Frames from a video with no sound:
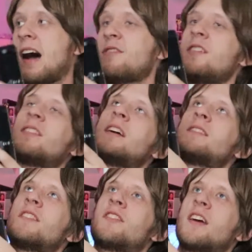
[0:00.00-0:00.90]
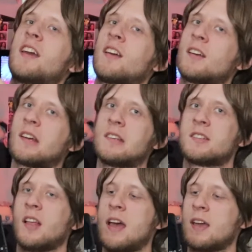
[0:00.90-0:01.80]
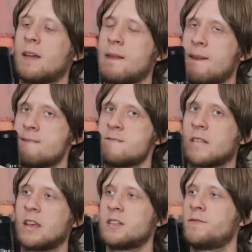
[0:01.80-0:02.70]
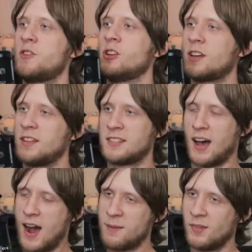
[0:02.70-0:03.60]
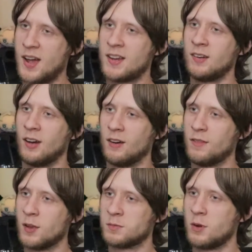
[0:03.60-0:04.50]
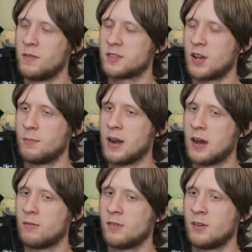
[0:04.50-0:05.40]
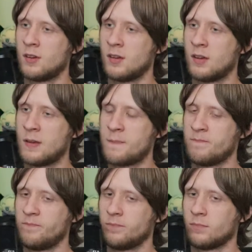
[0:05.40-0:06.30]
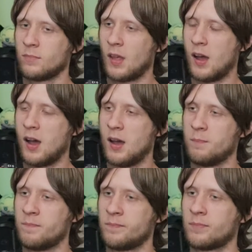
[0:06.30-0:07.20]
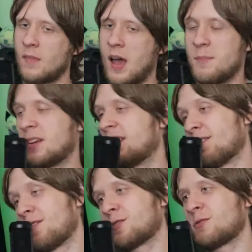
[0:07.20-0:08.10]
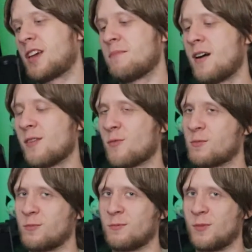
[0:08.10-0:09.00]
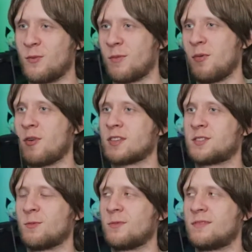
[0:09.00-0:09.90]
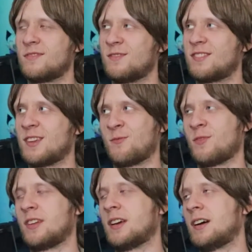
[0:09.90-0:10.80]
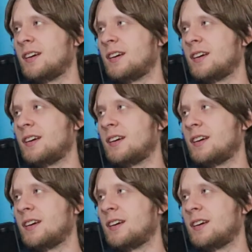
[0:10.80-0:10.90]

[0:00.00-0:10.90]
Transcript: think that's the thing, because if you look at the timeline of those movies coming out, I mean, the first one came out when we were born, so we didn't really